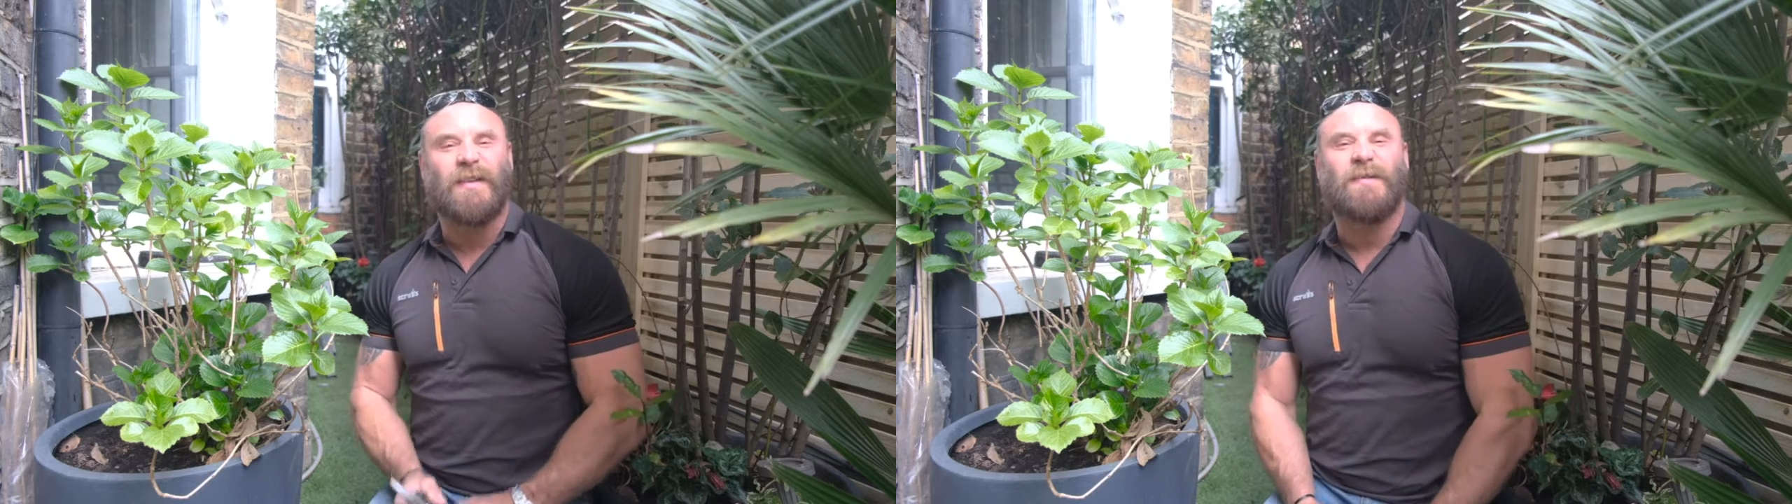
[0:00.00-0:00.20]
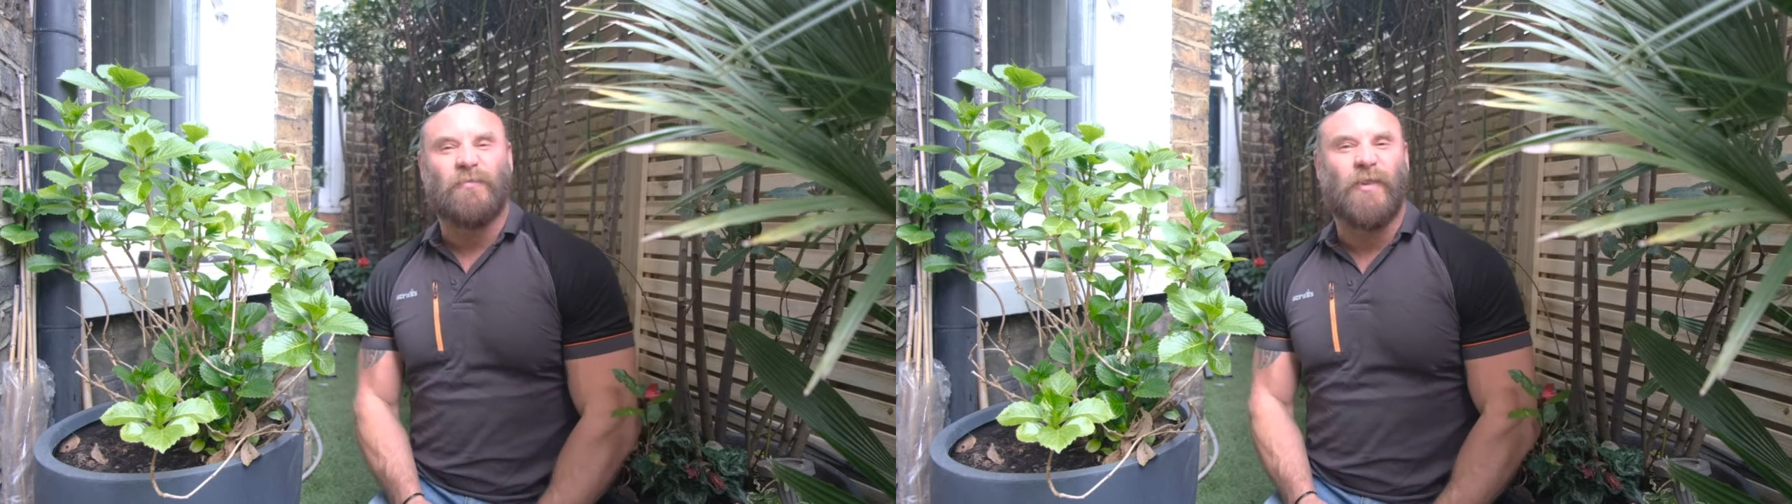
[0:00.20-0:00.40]

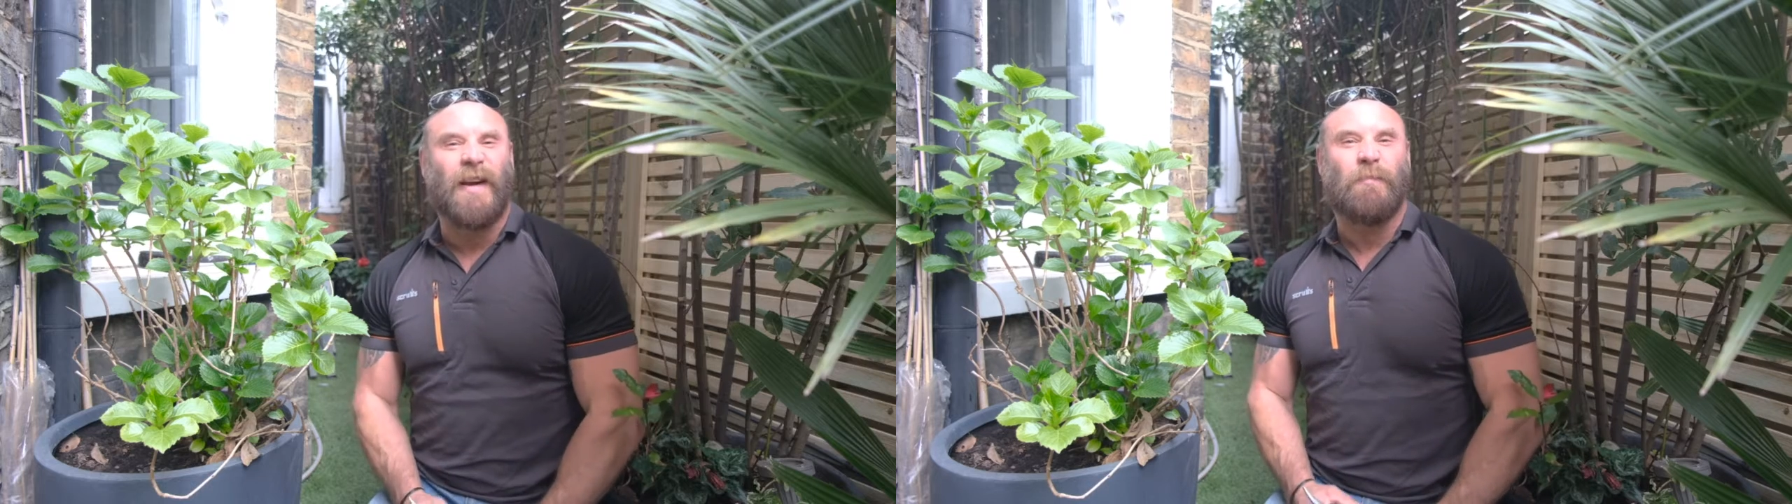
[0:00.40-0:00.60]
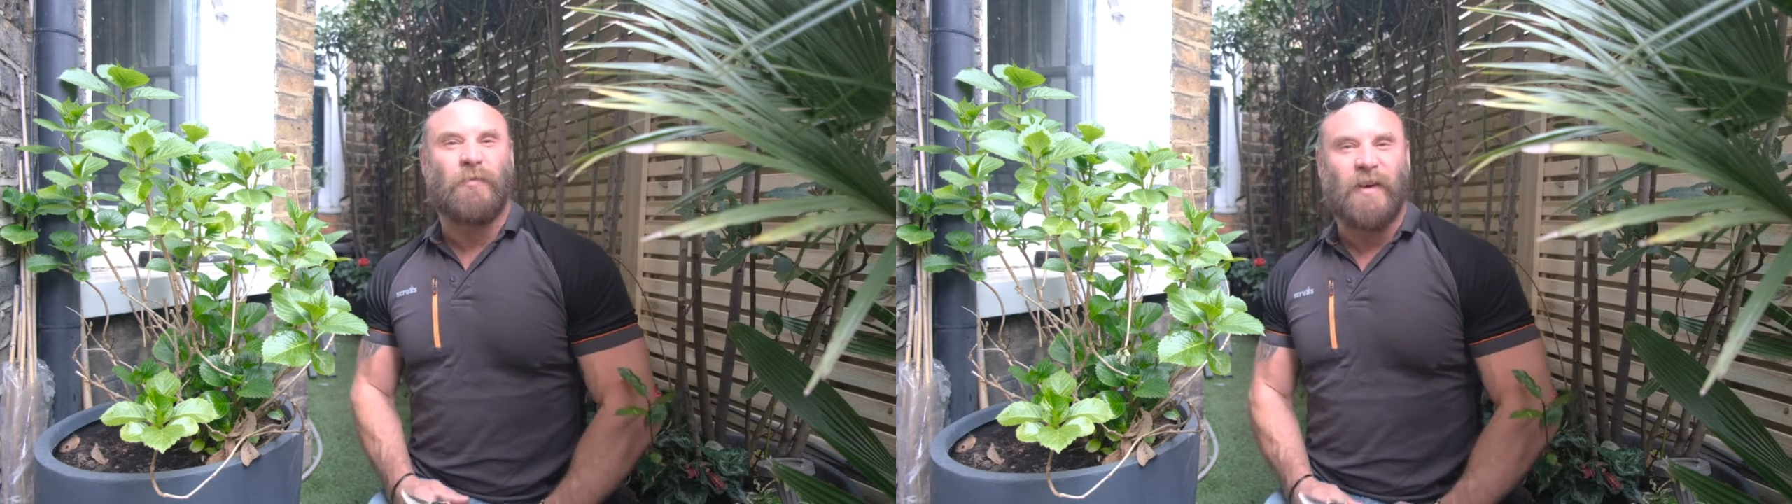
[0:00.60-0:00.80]
some
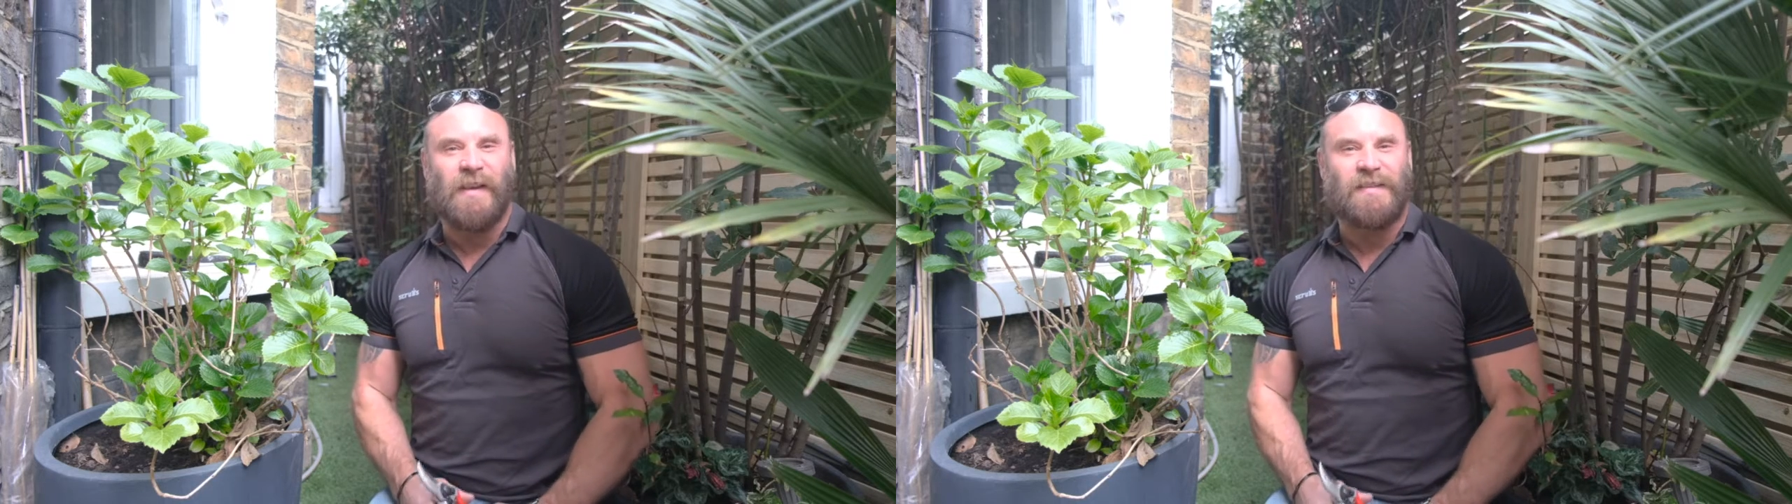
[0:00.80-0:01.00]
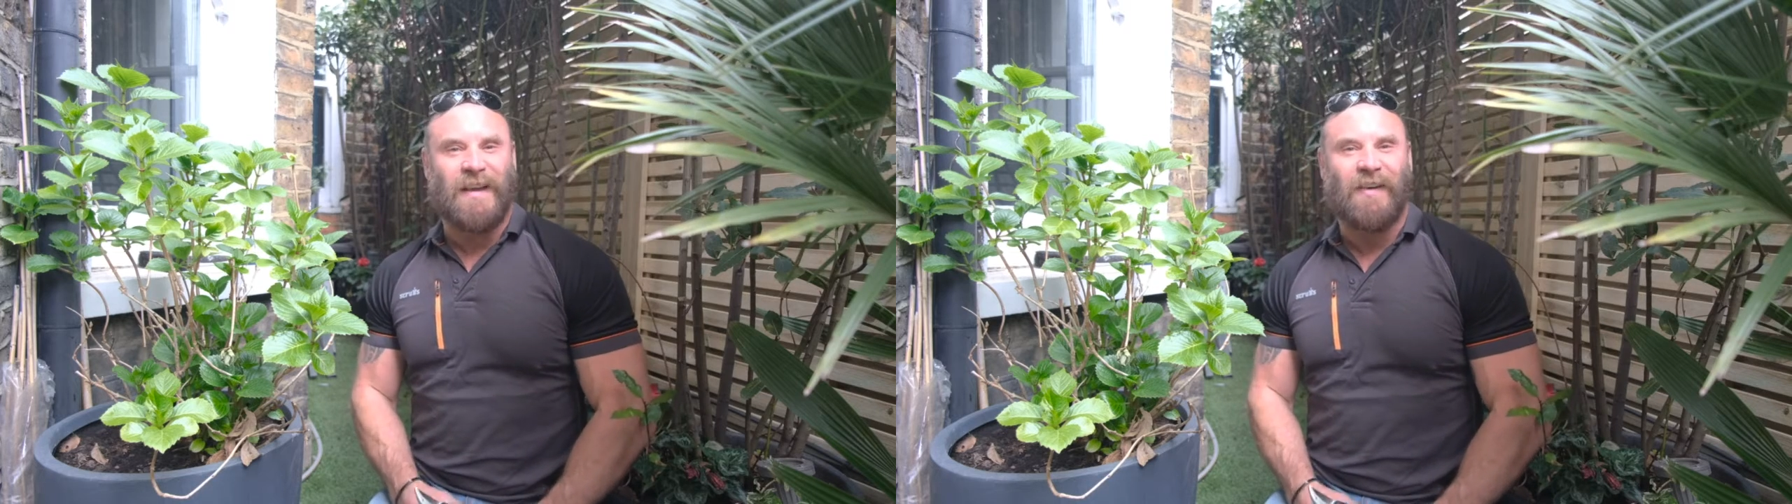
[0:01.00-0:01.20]
really pretty
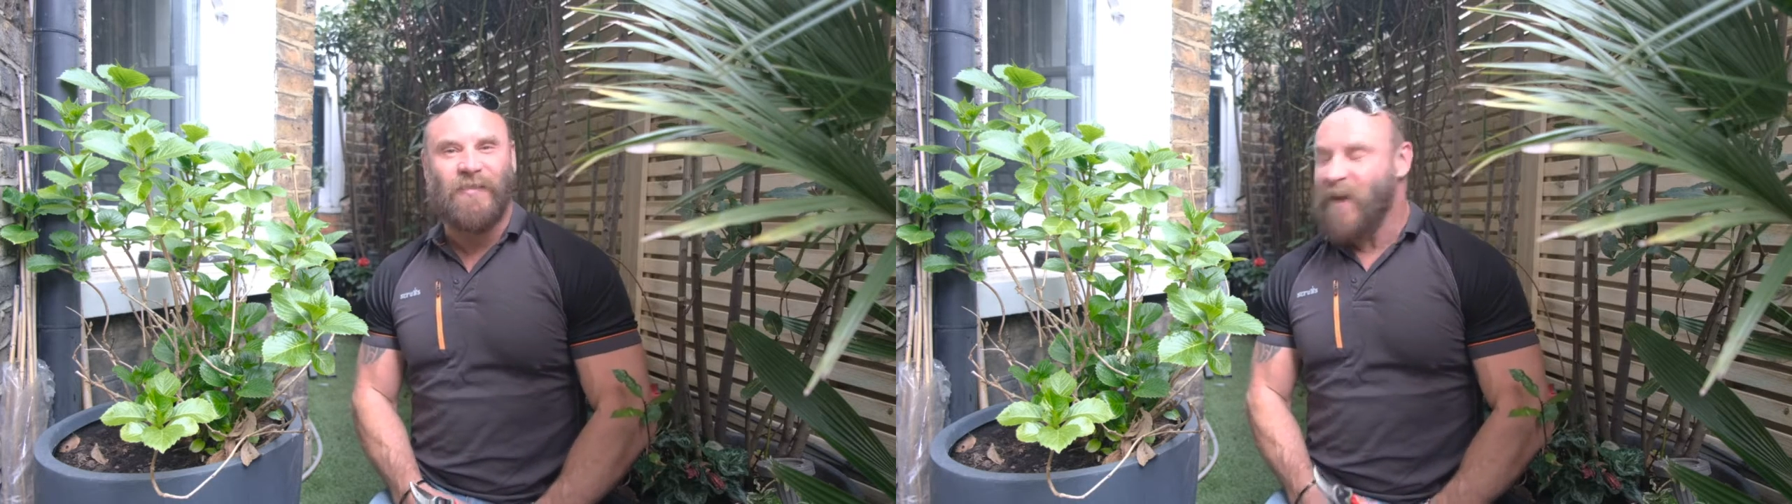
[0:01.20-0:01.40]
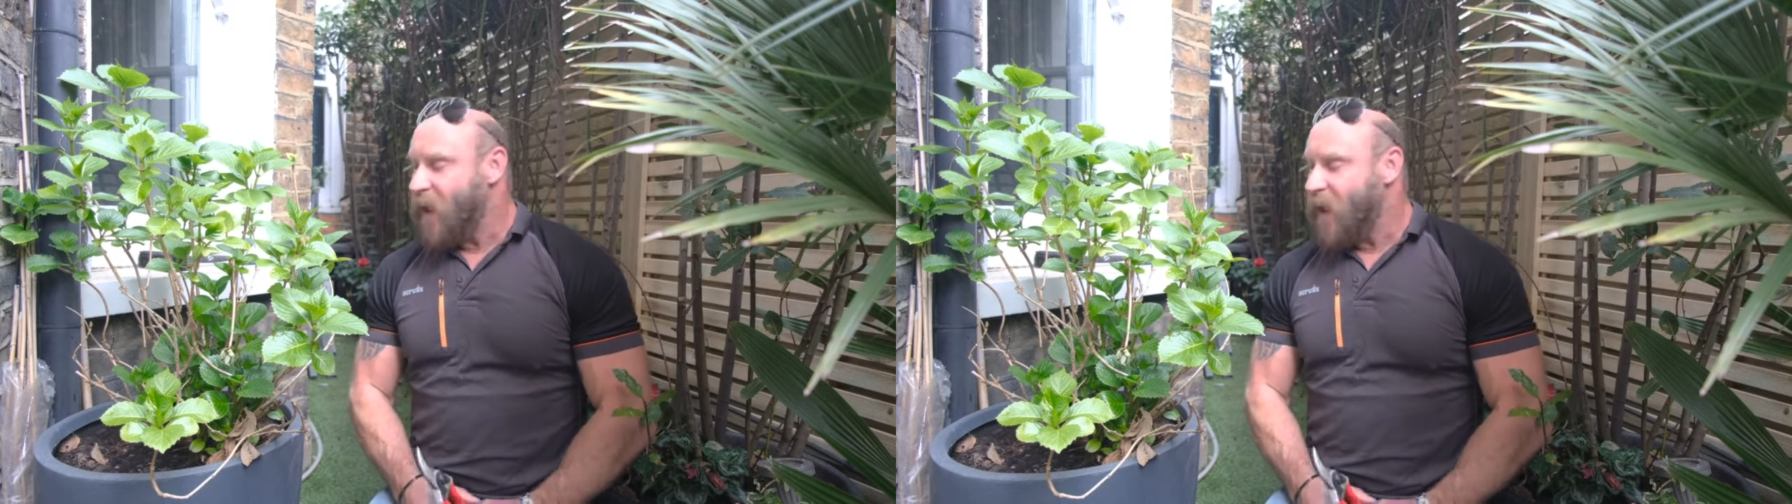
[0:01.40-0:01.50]
stuff.